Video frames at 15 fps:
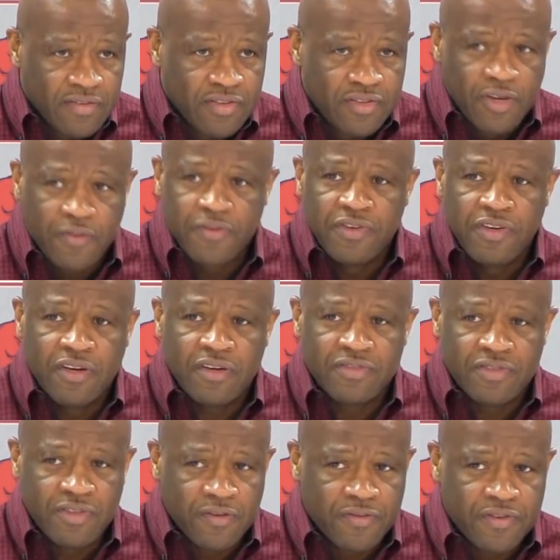a different year,
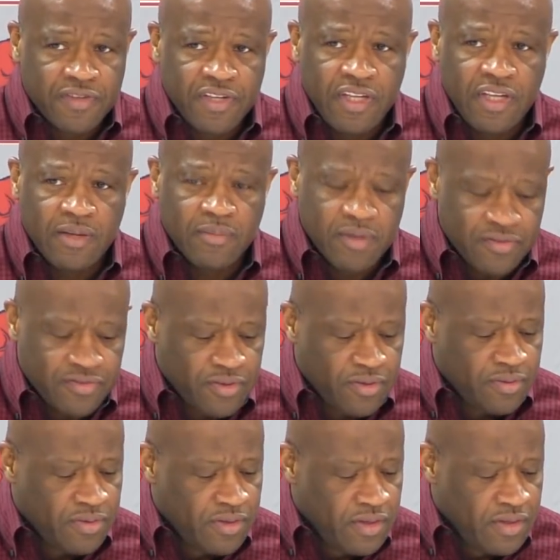it's a different team. And
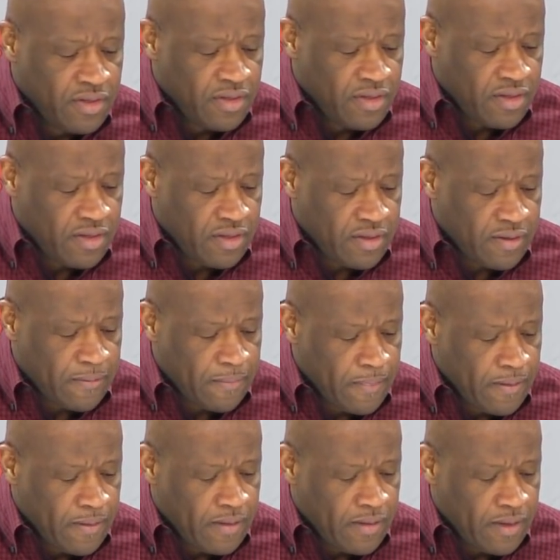so
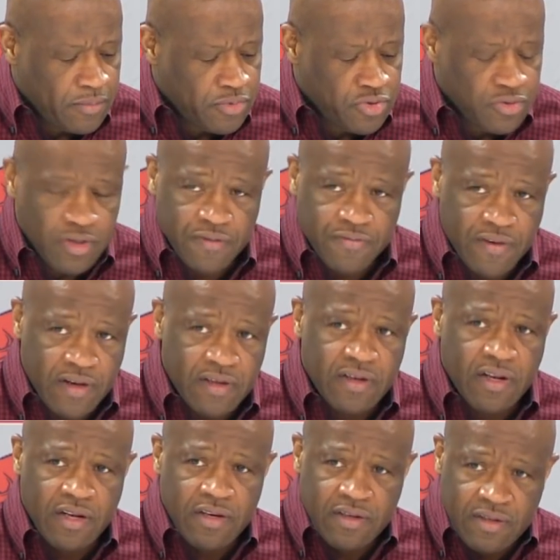I'm sure they're
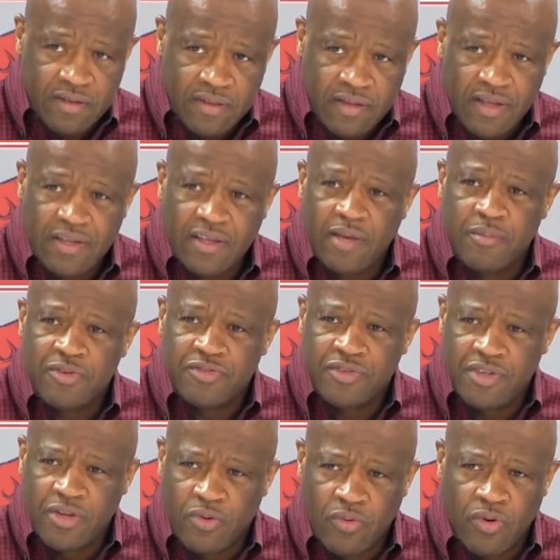finding that
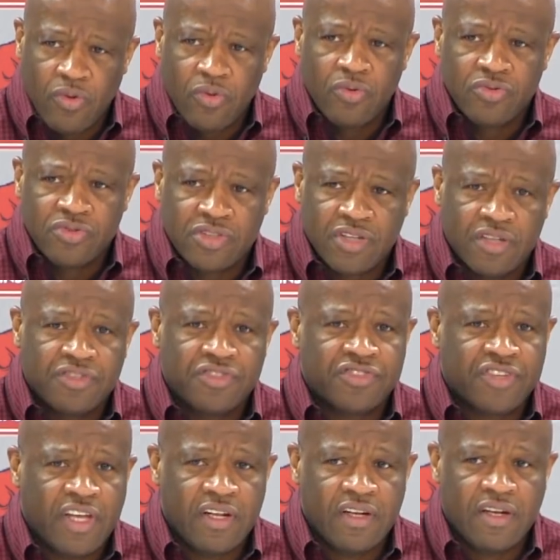chemistry, their roles, and
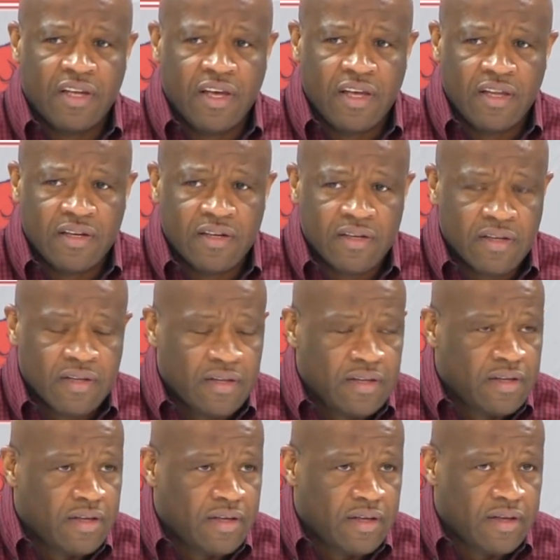understanding that.
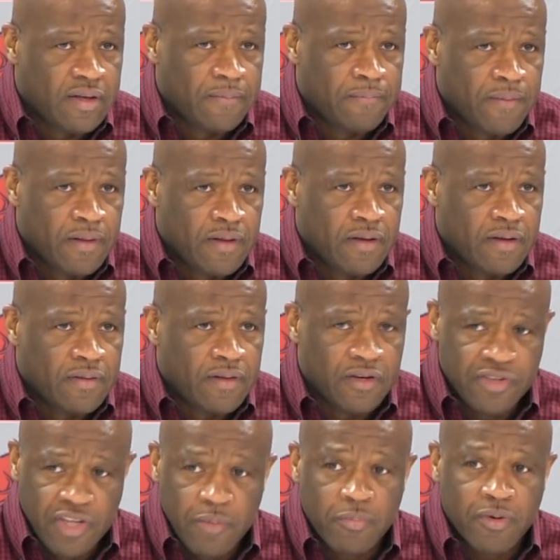And
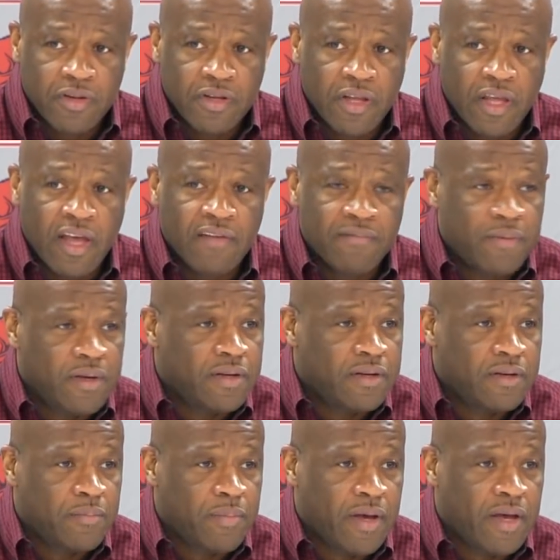they're deeper than they have been
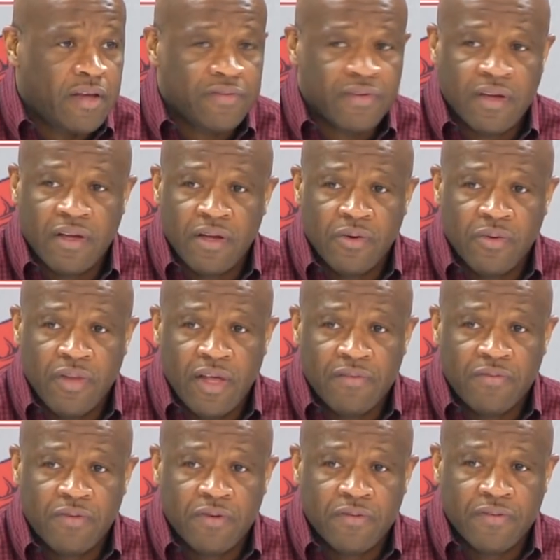in the past. I know
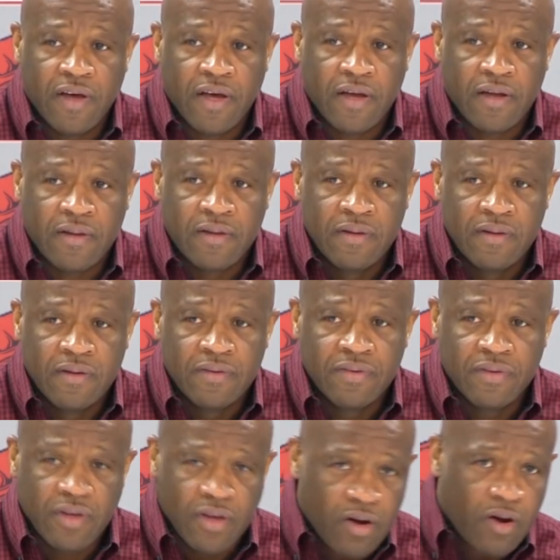that for a fact.
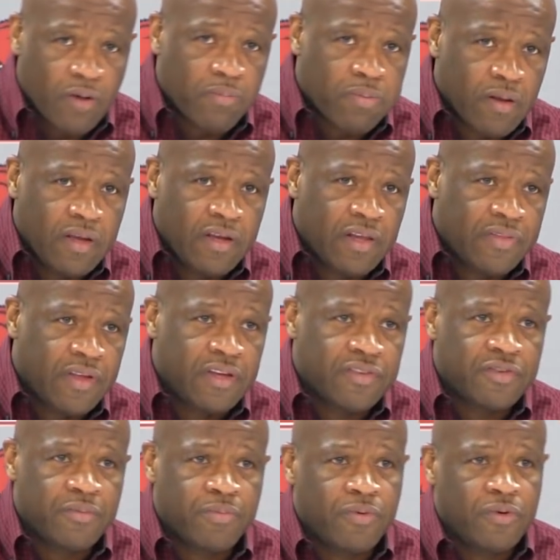So the guard play, I think,
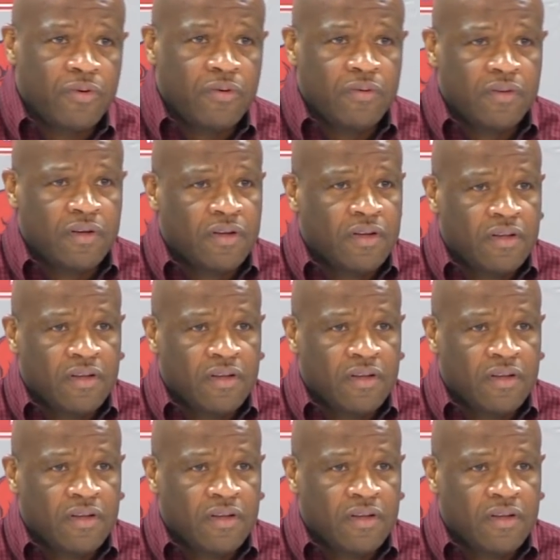has improved.